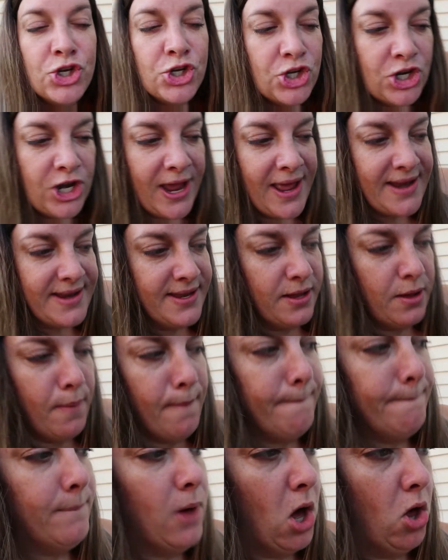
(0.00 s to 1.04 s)
shit
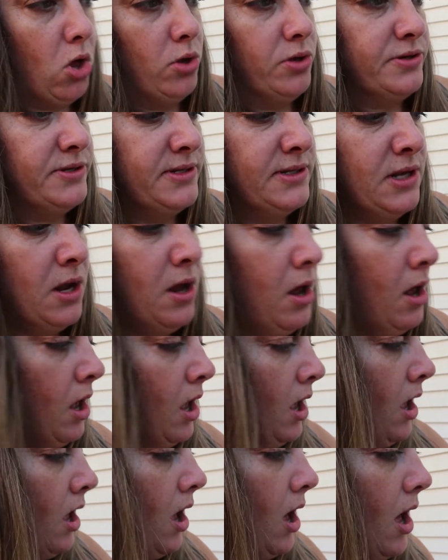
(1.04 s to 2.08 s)
balls.
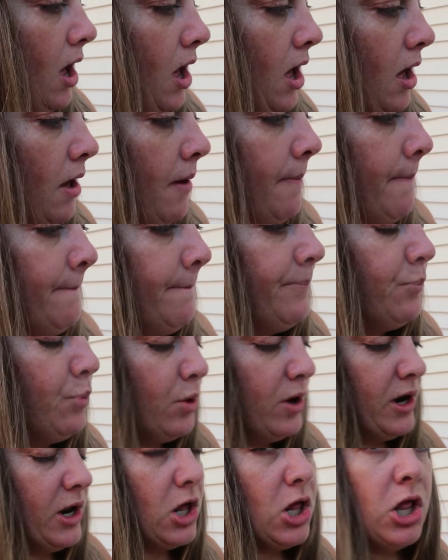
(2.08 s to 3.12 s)
Um,
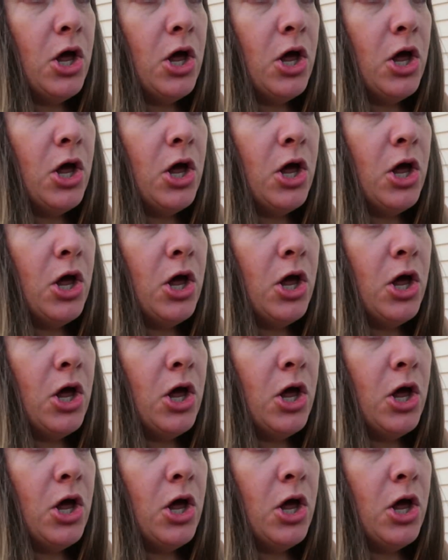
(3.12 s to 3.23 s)
we're gonna